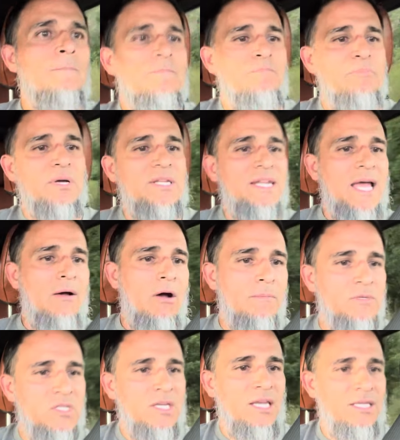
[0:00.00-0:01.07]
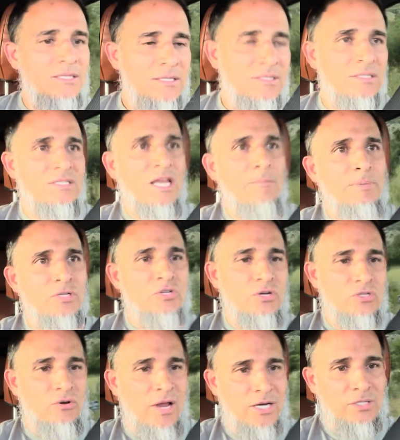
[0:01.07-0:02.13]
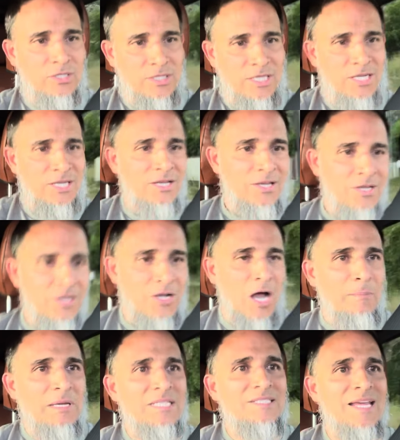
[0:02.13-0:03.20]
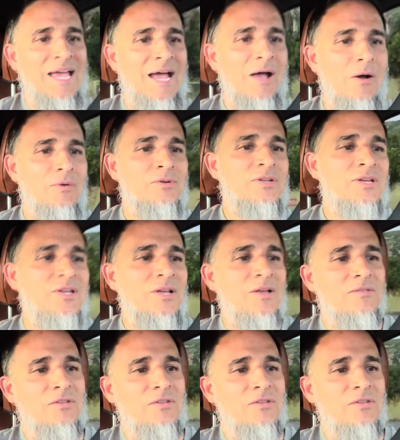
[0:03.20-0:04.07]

But now I'm seeing that the temperatures are actually coming down.